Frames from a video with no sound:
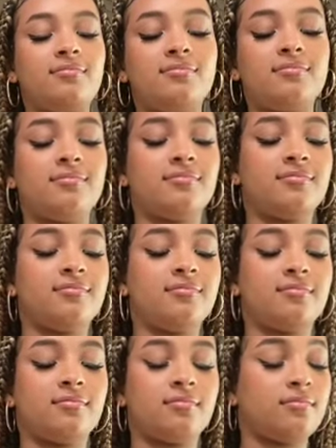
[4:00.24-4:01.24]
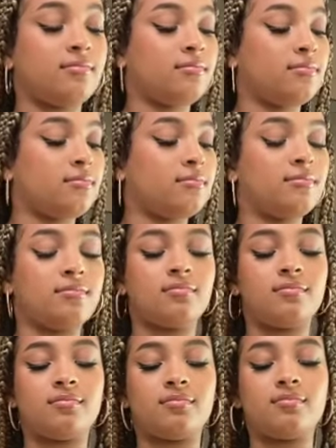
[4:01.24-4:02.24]

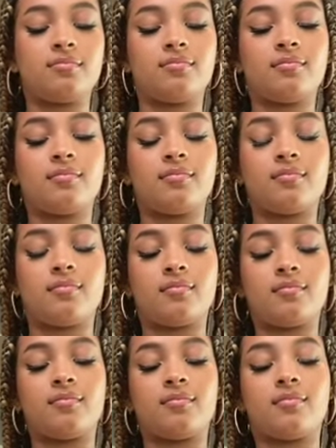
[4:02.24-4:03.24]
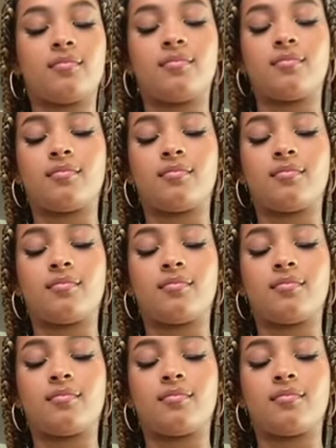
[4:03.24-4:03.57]
(no one is talking)